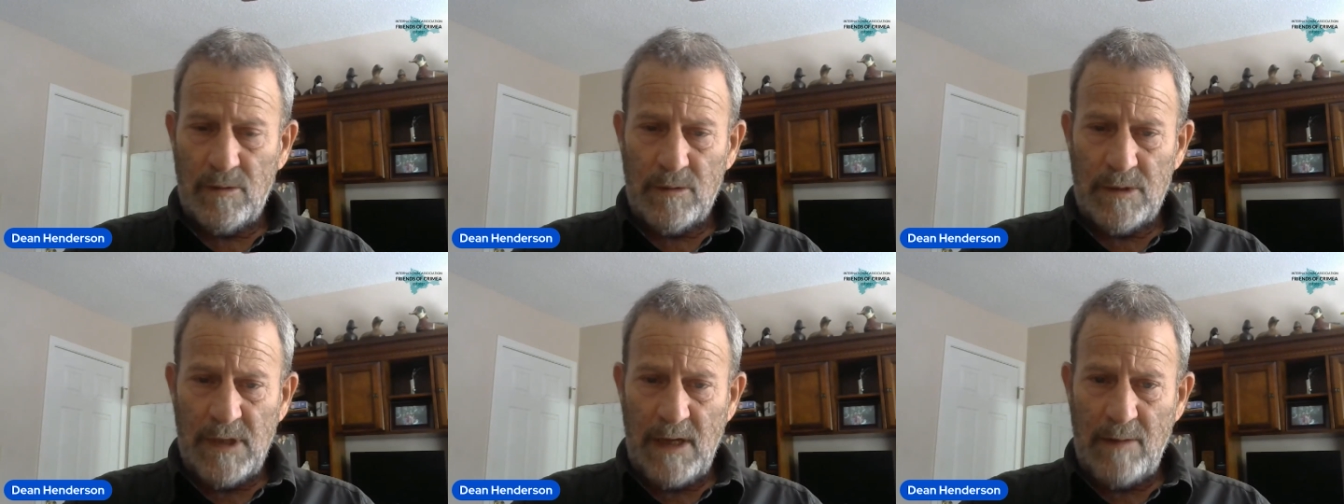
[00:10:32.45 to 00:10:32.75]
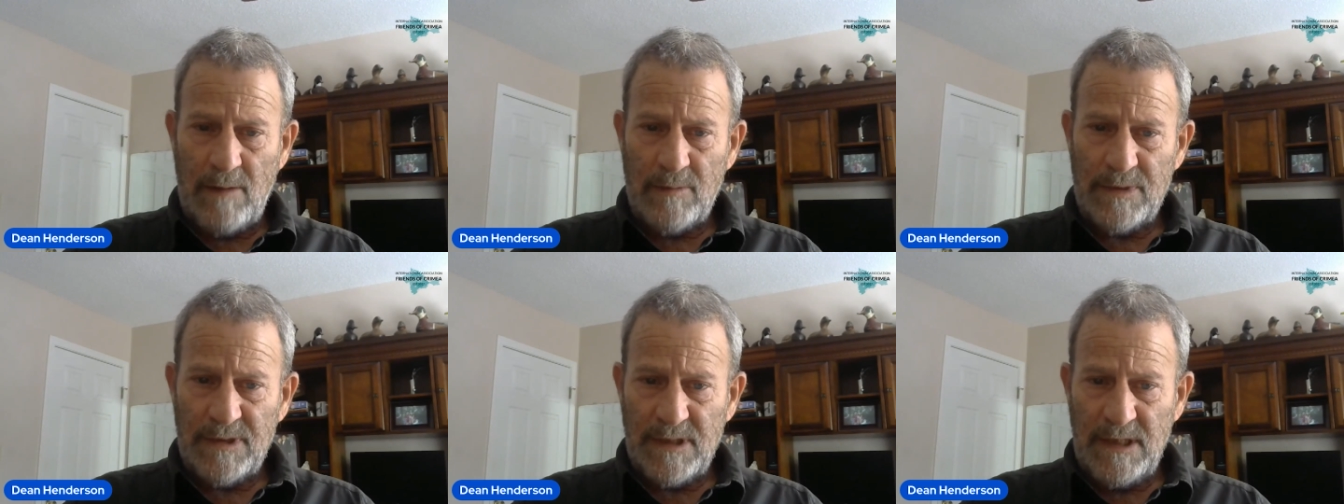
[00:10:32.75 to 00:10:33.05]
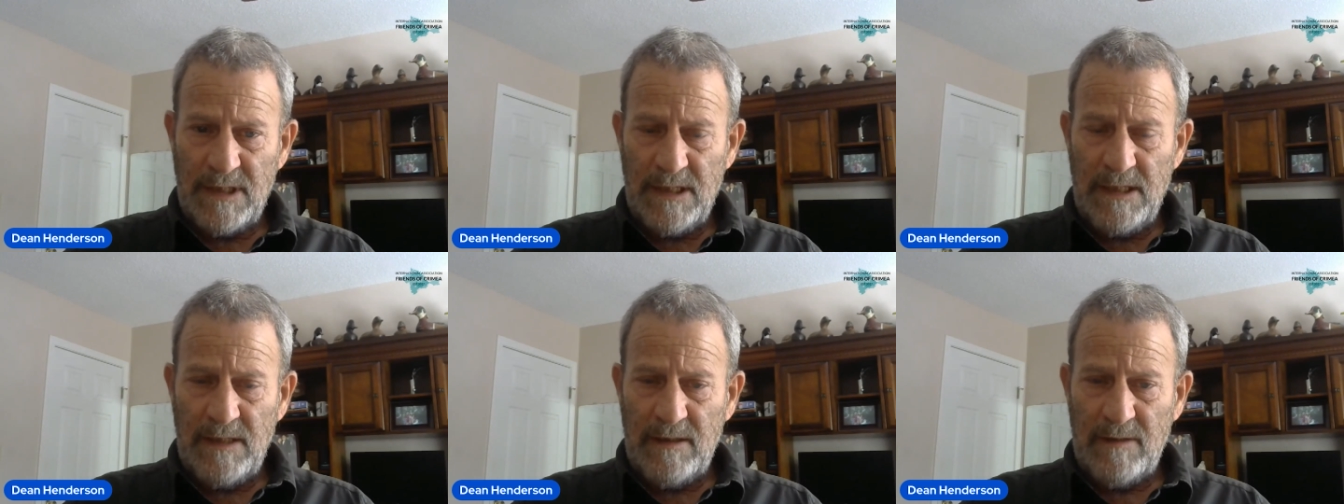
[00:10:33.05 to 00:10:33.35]
tempts
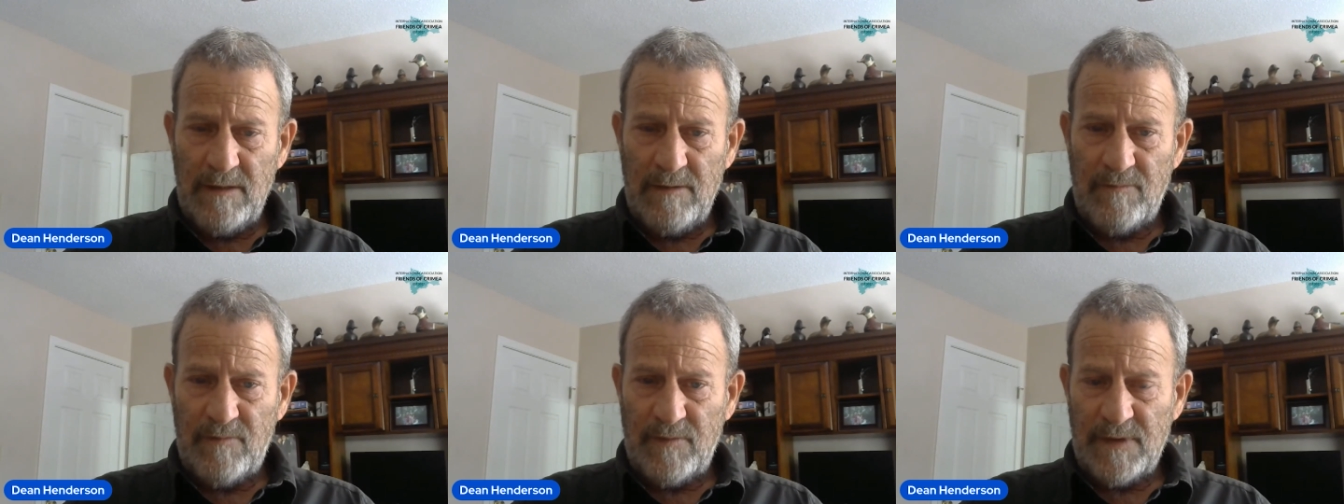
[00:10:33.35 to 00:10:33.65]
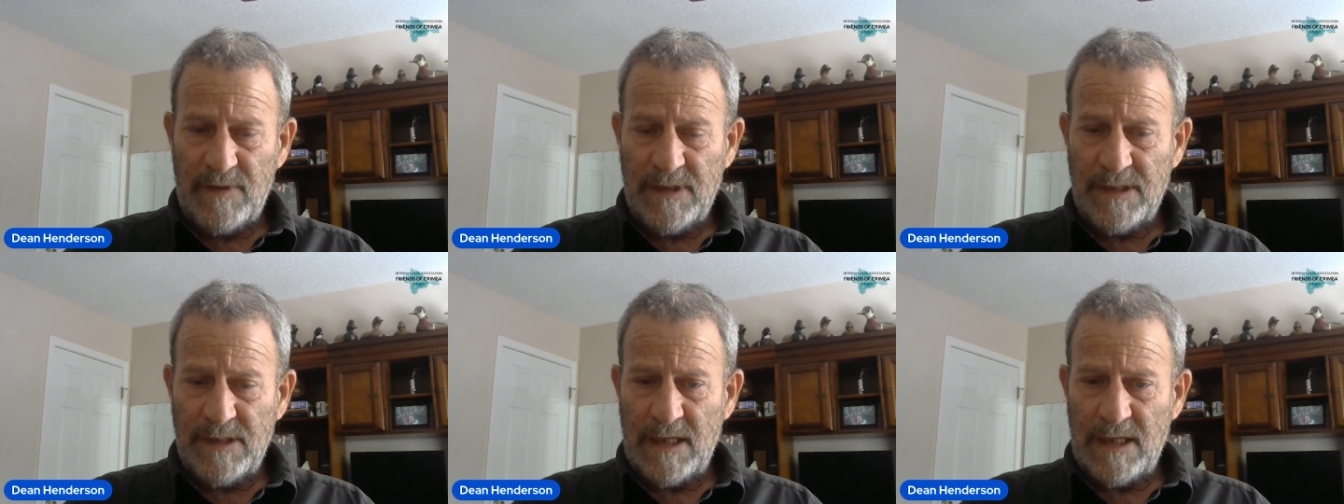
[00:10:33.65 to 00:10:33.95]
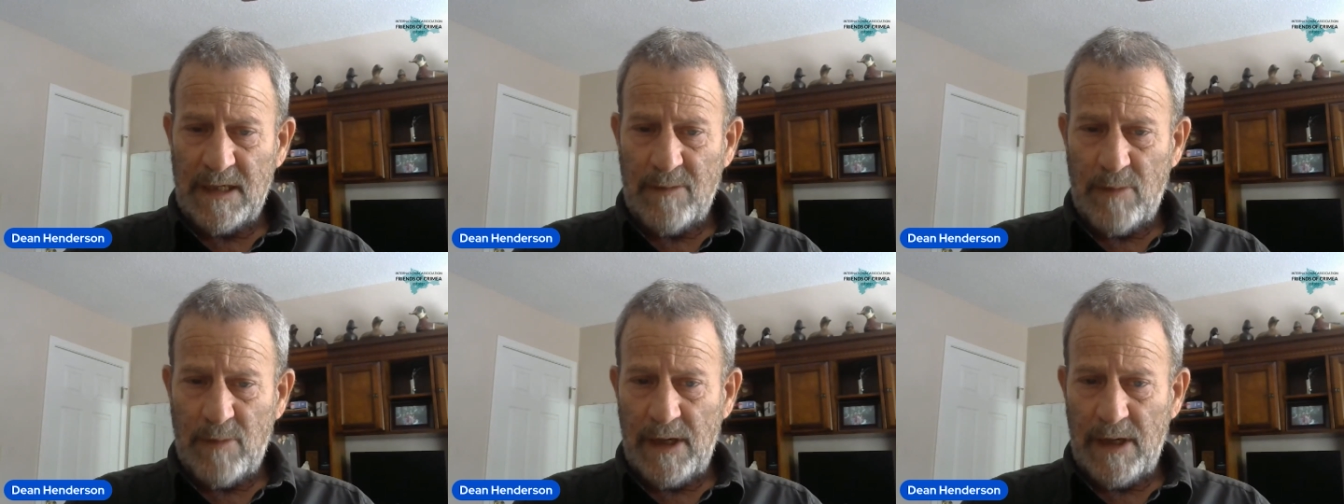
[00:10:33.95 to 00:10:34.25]
Eve to
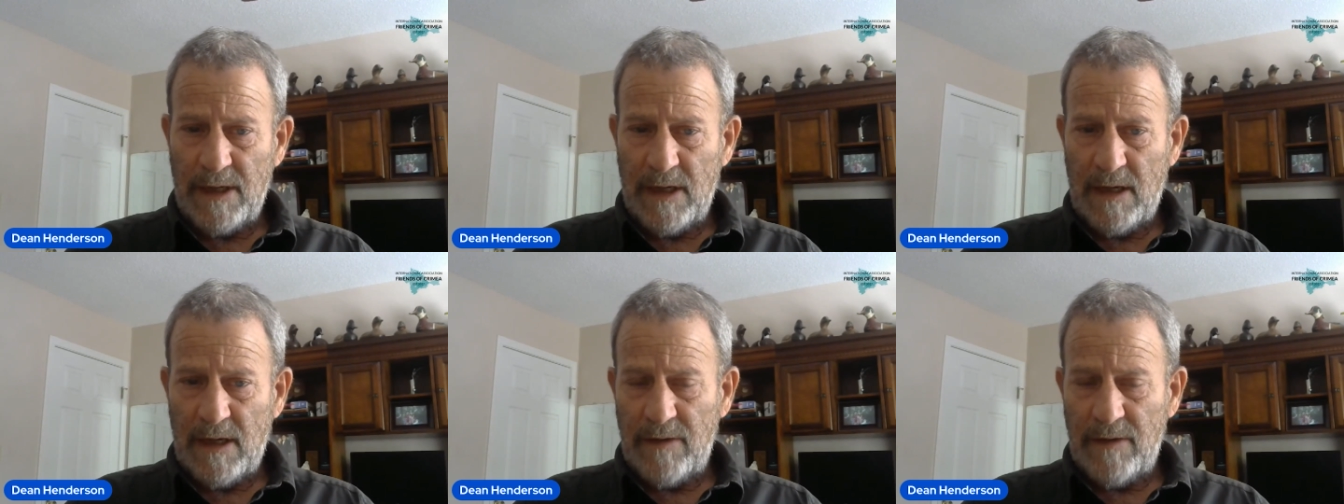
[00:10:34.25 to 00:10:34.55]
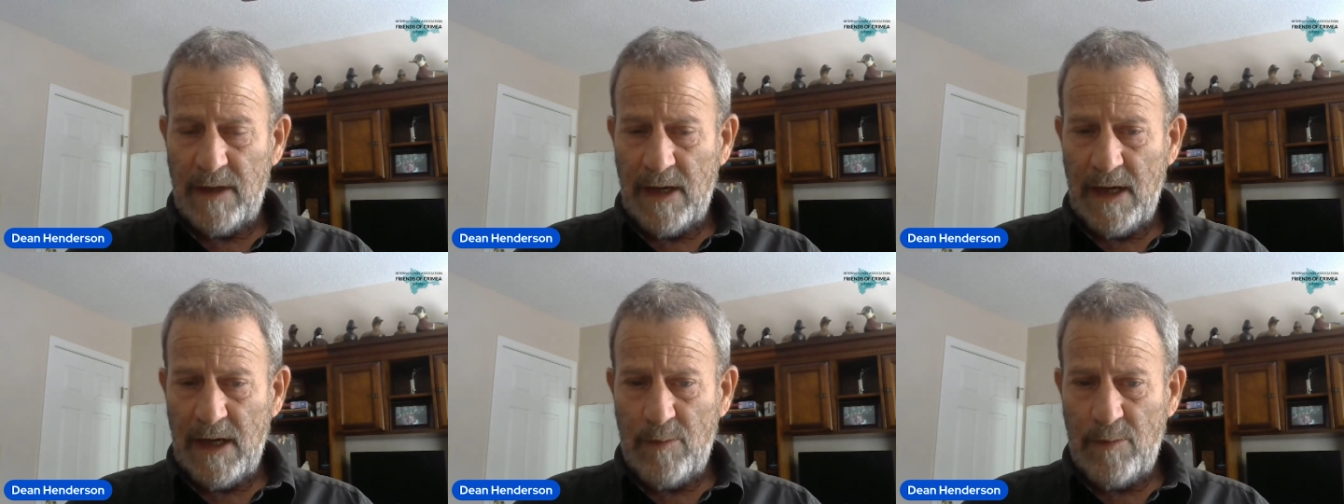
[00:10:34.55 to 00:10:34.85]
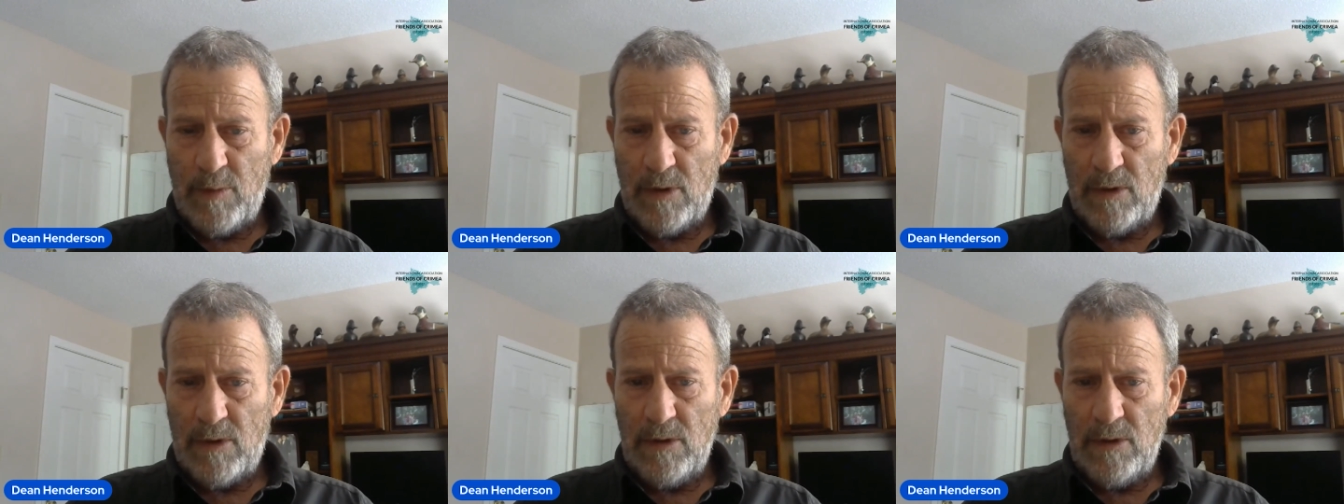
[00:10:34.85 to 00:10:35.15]
take a bite out of the
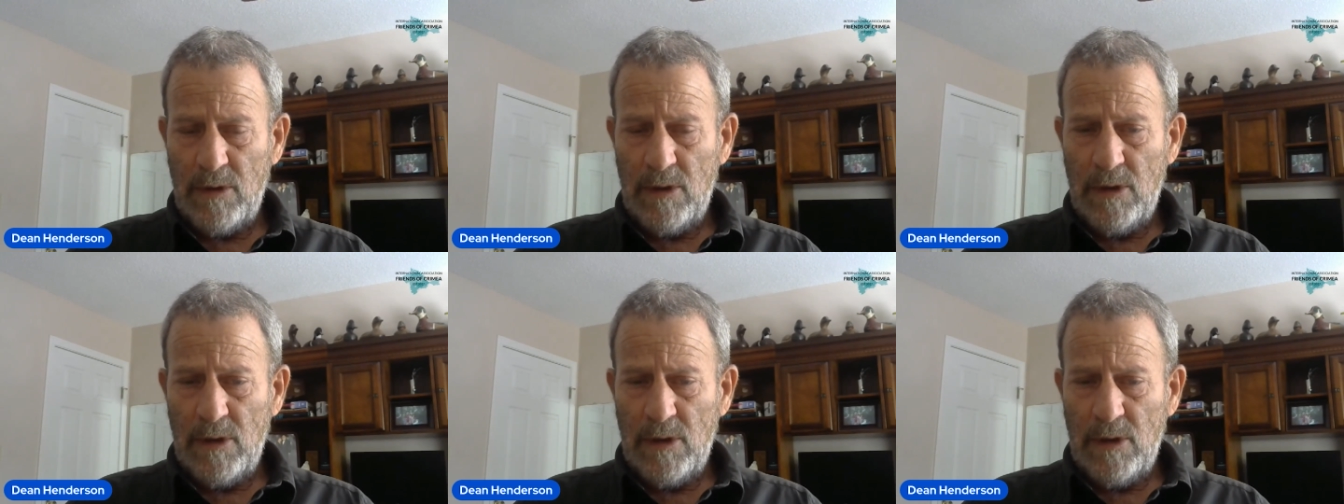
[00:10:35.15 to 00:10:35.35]
apple.